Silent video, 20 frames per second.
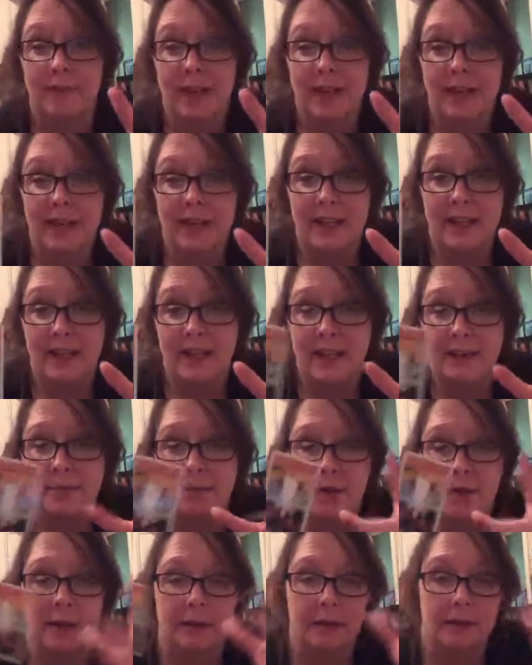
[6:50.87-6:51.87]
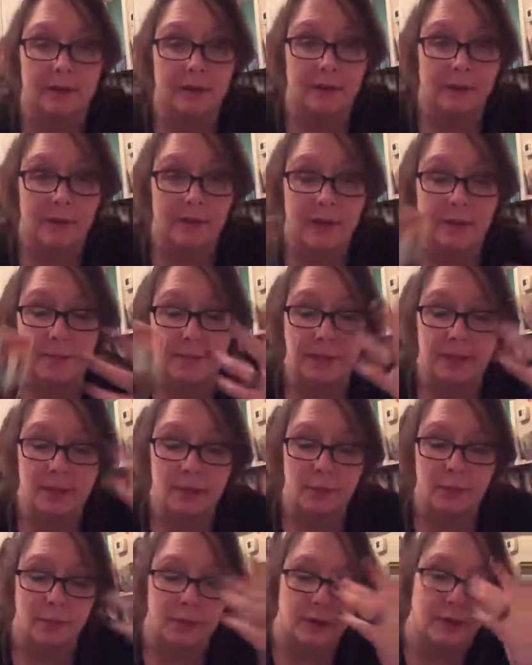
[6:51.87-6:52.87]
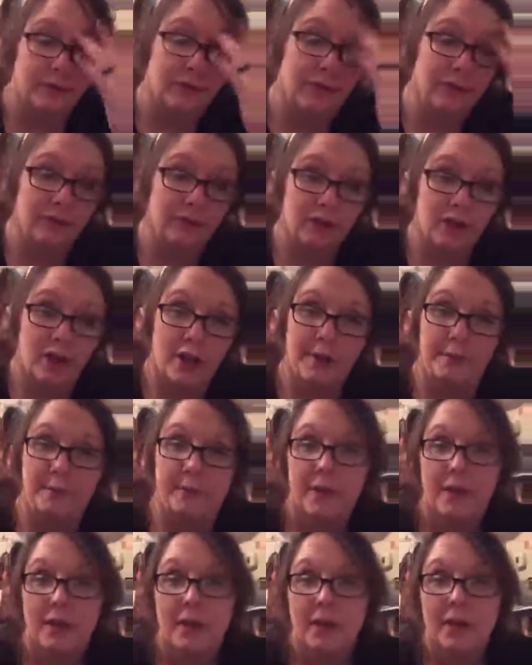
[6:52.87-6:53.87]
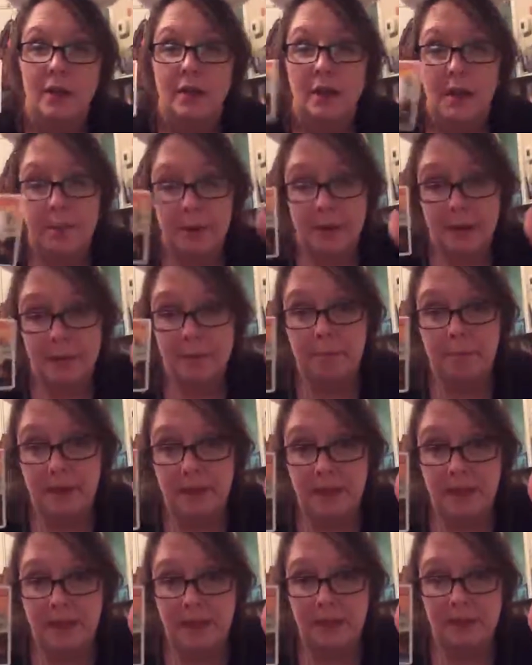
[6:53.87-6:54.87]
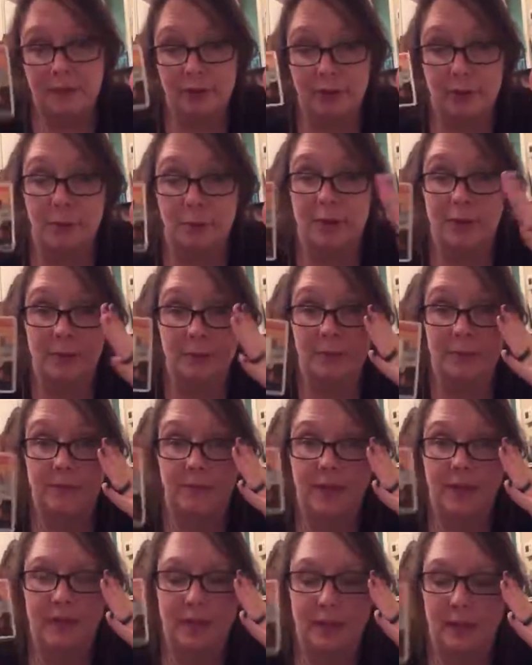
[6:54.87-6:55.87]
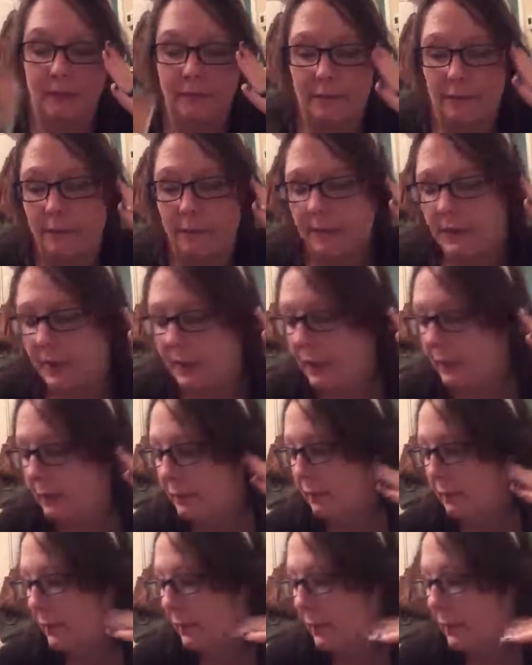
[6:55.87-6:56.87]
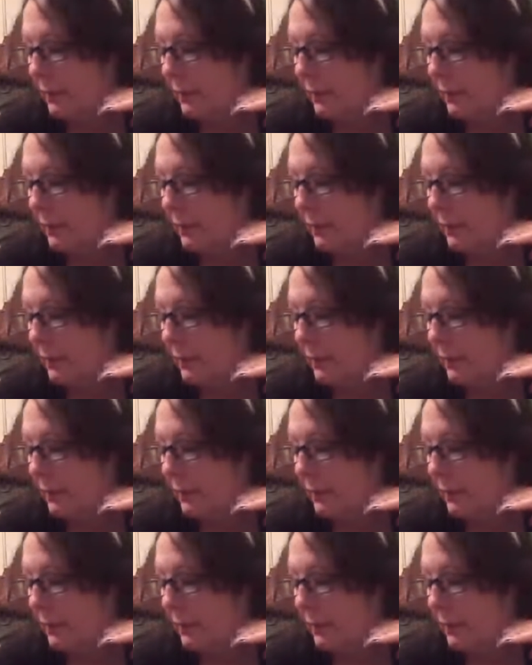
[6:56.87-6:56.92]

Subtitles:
fighting in amongst family, coworkers, or jobs about money. So you want to be very careful with this.